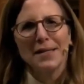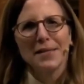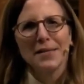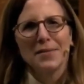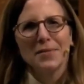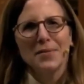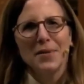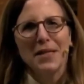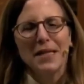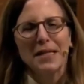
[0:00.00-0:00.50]

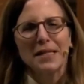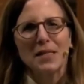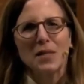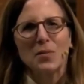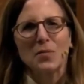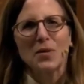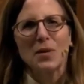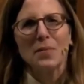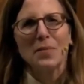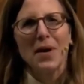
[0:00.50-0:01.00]
We need some
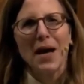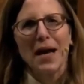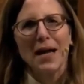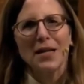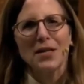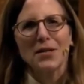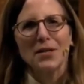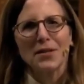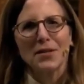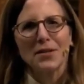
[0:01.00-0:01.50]

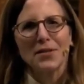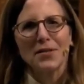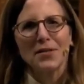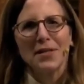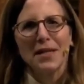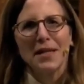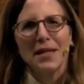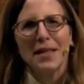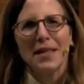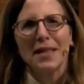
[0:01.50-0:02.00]
reminders
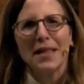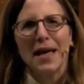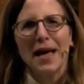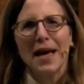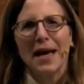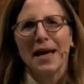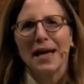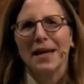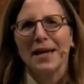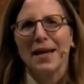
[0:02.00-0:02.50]

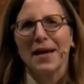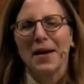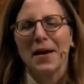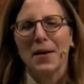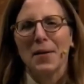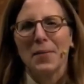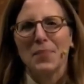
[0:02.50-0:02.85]
that um,